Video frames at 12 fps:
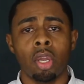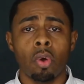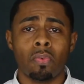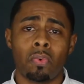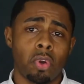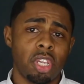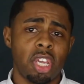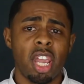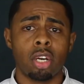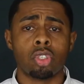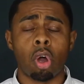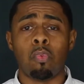for
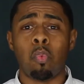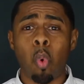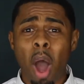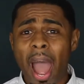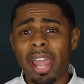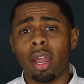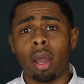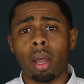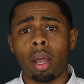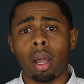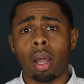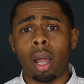years of why
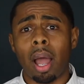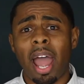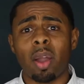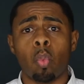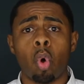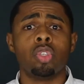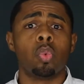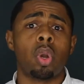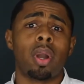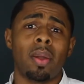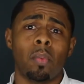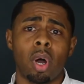I was where
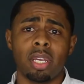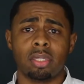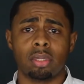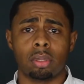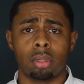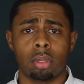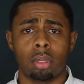I was.